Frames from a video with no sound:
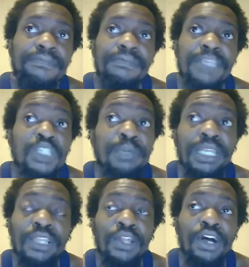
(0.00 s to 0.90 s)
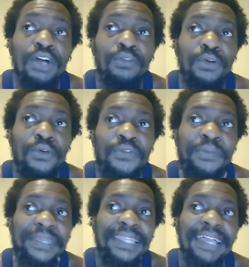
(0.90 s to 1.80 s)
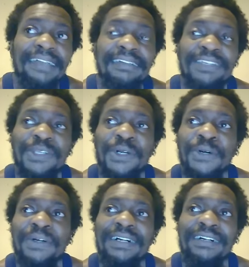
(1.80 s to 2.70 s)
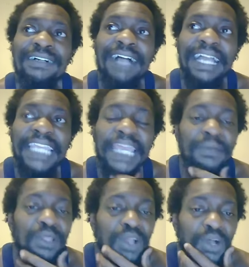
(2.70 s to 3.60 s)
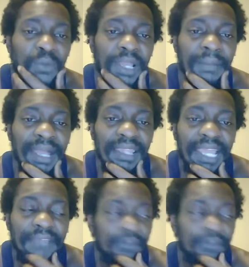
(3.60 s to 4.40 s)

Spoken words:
It's been a long road for me. Like, you know, I came a long way in my life.